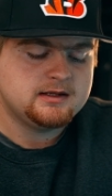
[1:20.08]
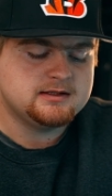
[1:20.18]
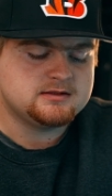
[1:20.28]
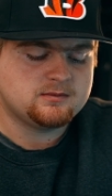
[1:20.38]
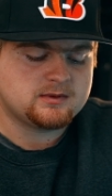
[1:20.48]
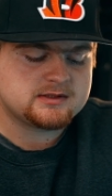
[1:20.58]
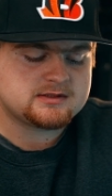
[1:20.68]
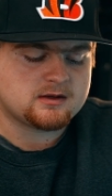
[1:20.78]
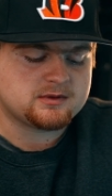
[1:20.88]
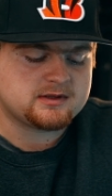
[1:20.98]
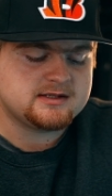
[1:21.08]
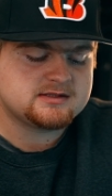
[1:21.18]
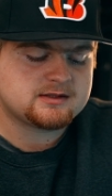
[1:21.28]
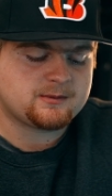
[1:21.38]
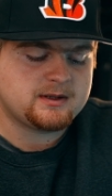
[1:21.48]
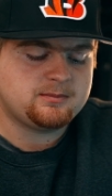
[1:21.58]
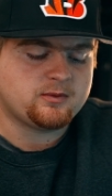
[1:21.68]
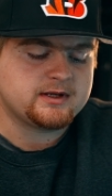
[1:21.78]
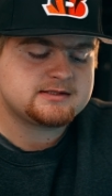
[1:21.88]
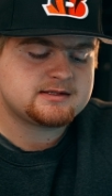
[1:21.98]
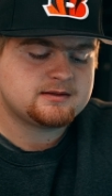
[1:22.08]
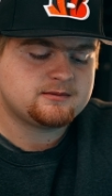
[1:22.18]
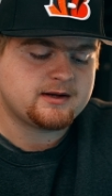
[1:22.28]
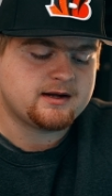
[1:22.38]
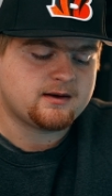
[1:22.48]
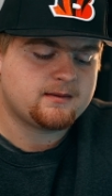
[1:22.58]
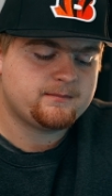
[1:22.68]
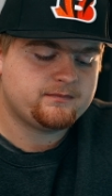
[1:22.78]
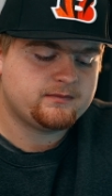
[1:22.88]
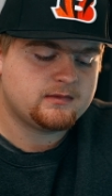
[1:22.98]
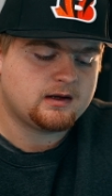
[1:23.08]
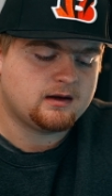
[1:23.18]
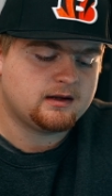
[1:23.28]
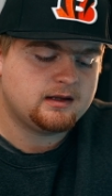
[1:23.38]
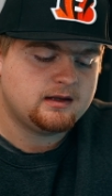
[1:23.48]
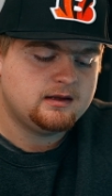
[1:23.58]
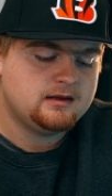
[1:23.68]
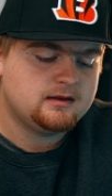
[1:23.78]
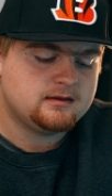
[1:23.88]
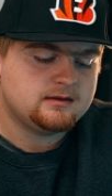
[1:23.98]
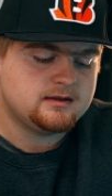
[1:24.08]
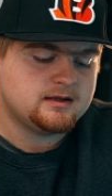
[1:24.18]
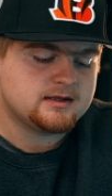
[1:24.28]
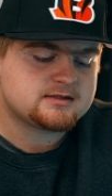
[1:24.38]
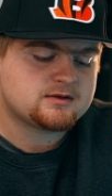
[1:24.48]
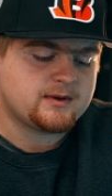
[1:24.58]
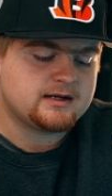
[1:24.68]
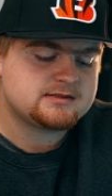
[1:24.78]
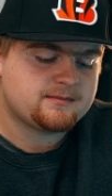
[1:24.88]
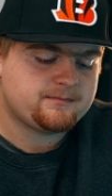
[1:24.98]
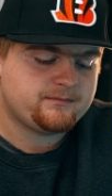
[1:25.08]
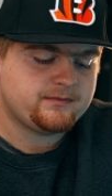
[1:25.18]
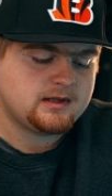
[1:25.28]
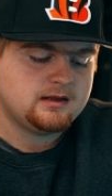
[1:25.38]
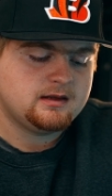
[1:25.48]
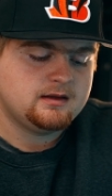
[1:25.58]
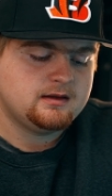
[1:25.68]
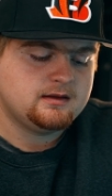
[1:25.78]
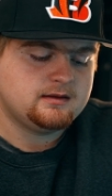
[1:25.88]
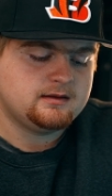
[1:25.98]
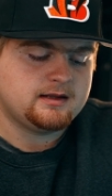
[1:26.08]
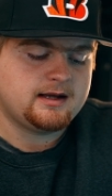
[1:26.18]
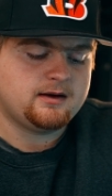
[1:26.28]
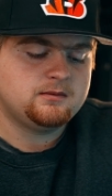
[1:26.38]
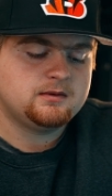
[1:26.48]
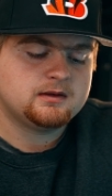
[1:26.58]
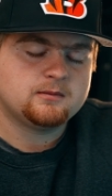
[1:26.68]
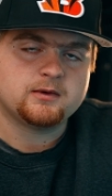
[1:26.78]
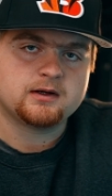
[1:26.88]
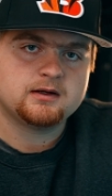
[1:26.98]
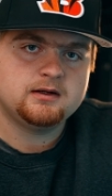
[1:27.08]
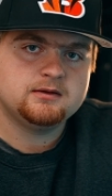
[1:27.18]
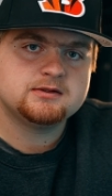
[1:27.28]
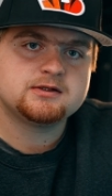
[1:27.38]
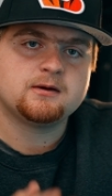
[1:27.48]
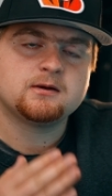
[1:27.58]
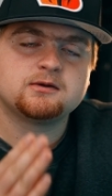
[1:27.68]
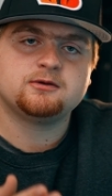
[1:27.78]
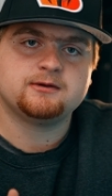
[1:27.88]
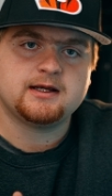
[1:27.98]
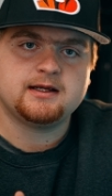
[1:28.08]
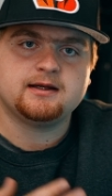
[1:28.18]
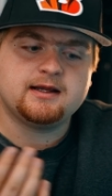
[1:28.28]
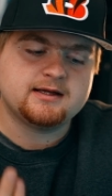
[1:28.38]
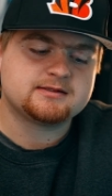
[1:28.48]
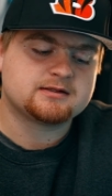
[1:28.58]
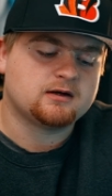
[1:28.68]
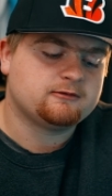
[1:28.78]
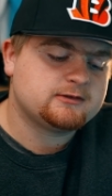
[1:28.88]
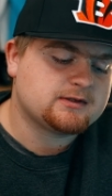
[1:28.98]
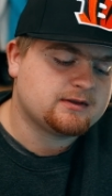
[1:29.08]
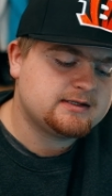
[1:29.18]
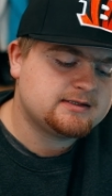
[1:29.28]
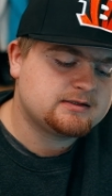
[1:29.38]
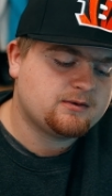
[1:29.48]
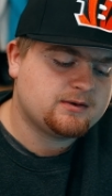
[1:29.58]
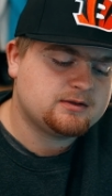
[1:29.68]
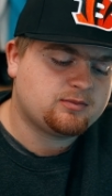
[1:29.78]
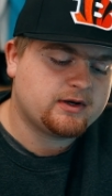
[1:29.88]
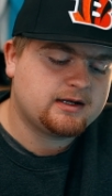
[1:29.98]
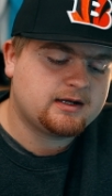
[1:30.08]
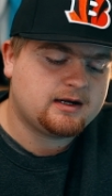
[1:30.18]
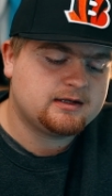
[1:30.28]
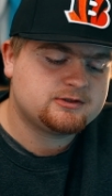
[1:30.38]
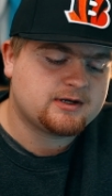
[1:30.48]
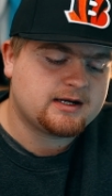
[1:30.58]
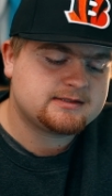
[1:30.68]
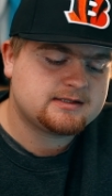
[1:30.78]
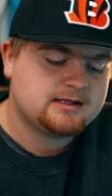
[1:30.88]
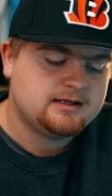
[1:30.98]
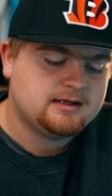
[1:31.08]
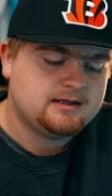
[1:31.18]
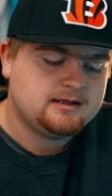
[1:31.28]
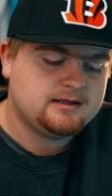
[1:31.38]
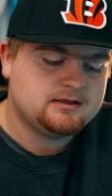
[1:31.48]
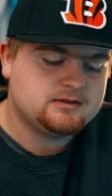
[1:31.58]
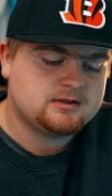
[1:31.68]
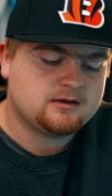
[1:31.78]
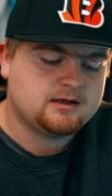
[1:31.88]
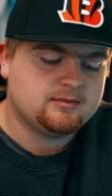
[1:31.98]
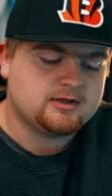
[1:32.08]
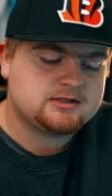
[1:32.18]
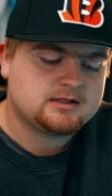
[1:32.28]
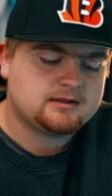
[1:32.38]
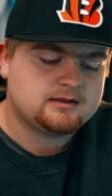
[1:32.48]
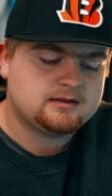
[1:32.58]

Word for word: is you want to start with these three points right here on the uh, squares. Now, what you're going to do is you're going to create an S-curve. So this is going to bring contrast into your image.